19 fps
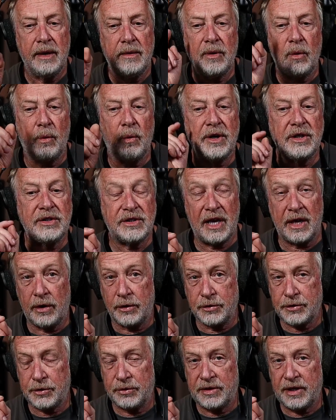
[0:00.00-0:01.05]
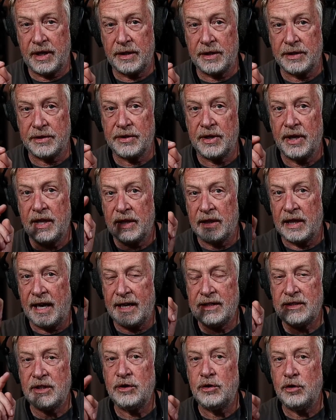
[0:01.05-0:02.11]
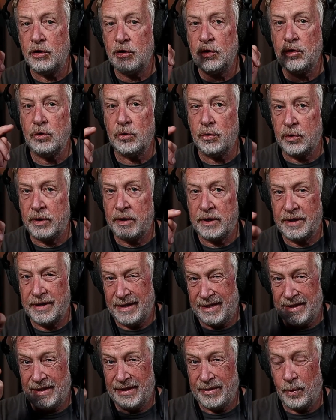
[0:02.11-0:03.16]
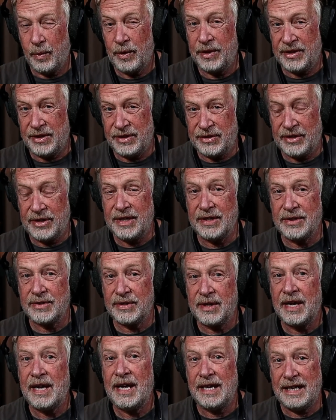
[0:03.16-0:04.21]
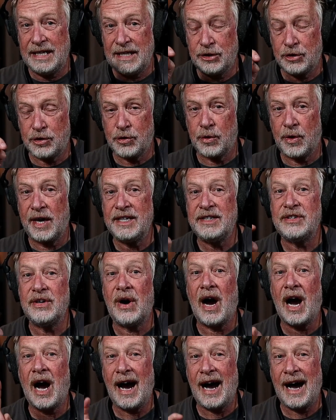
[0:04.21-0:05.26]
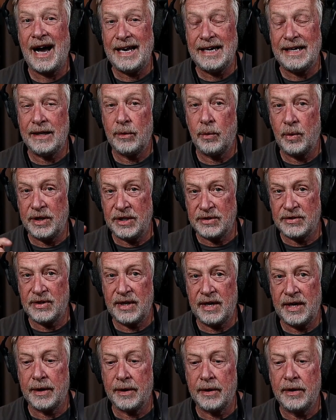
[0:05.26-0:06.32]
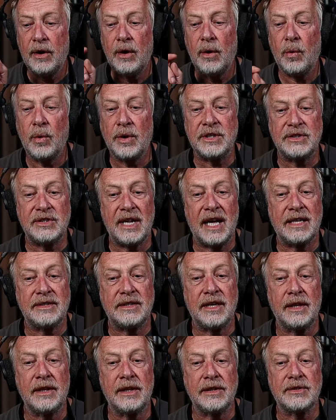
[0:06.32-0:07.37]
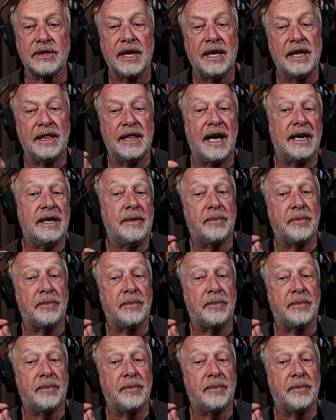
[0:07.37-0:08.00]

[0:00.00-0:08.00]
But what does that also tell us? Langton knew what this is, and he's trying to hide what is there. What does that tell us? That